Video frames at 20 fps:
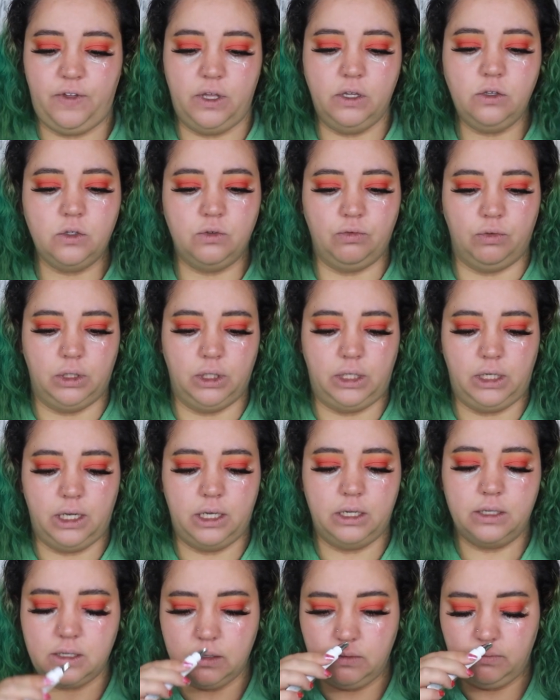feels really
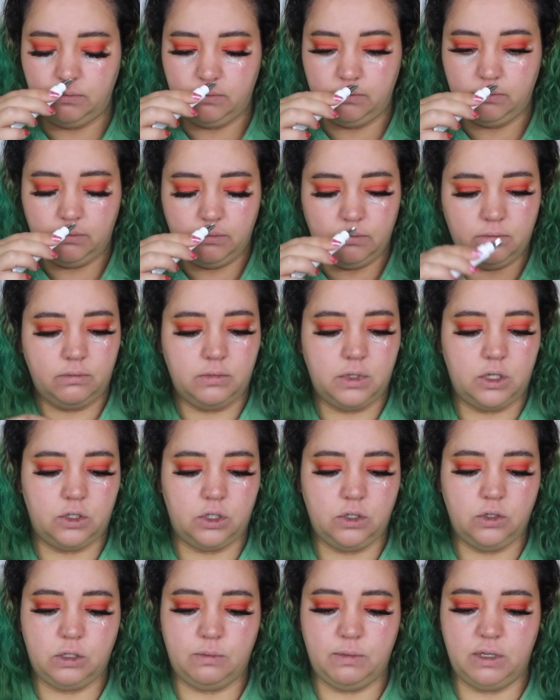nice. There's
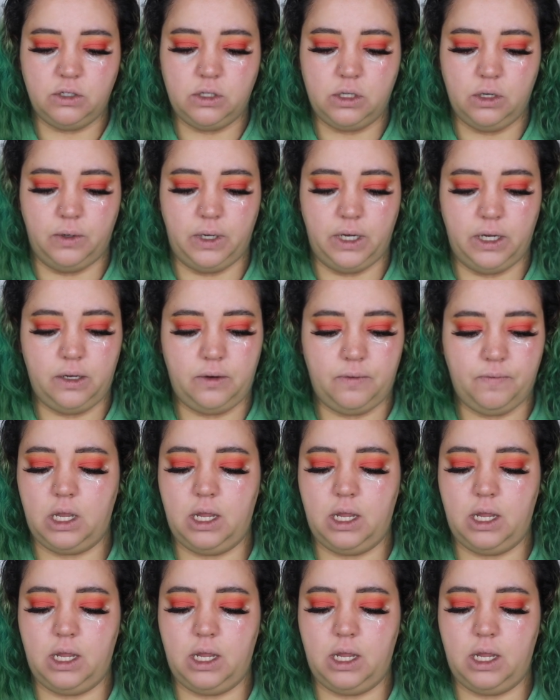no smell to it.